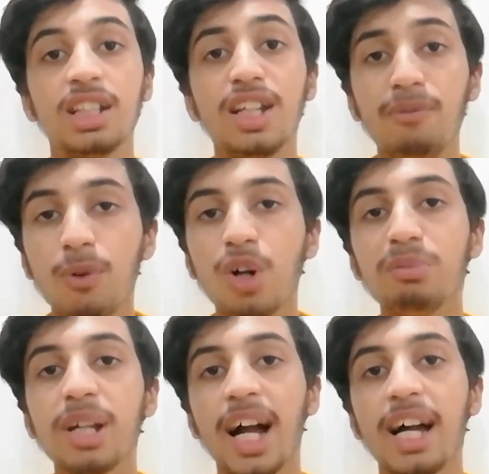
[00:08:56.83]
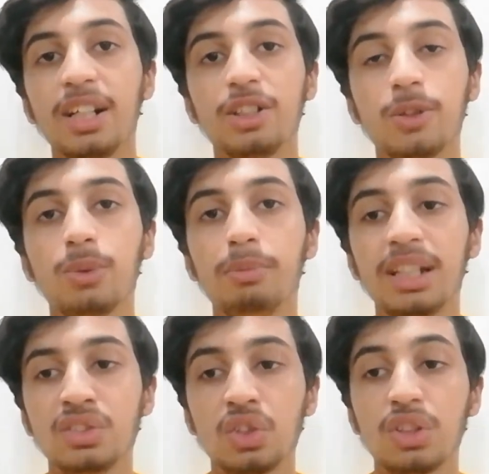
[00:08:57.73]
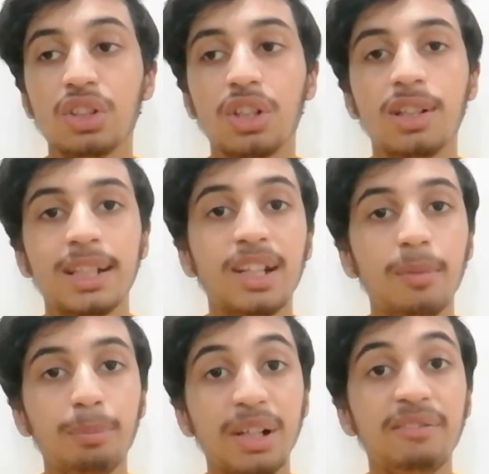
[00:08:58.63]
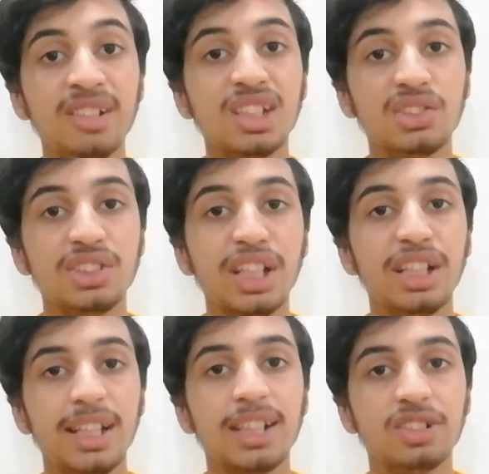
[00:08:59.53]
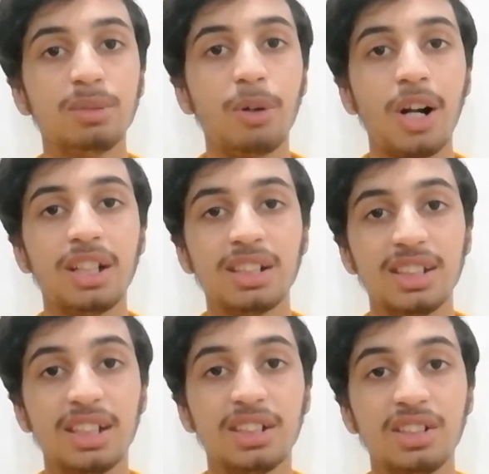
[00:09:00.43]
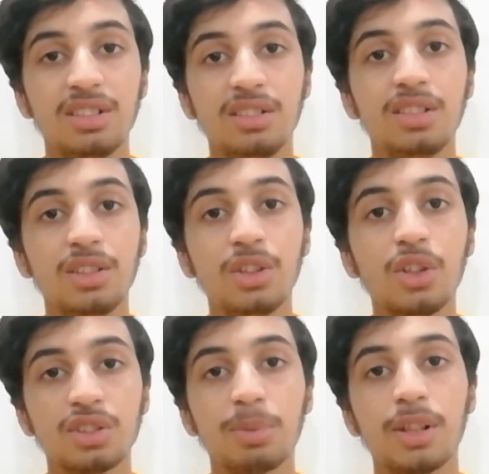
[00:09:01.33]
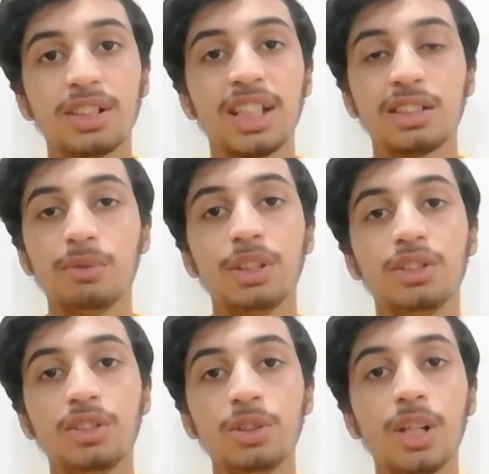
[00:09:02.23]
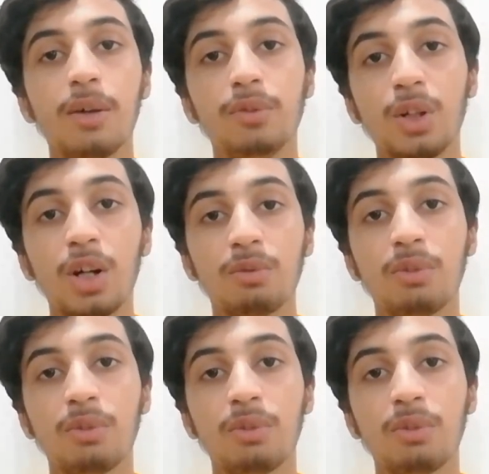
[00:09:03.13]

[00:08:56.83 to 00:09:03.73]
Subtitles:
They won't be hiring you based on your previous shitty testimonials and those projects which you have not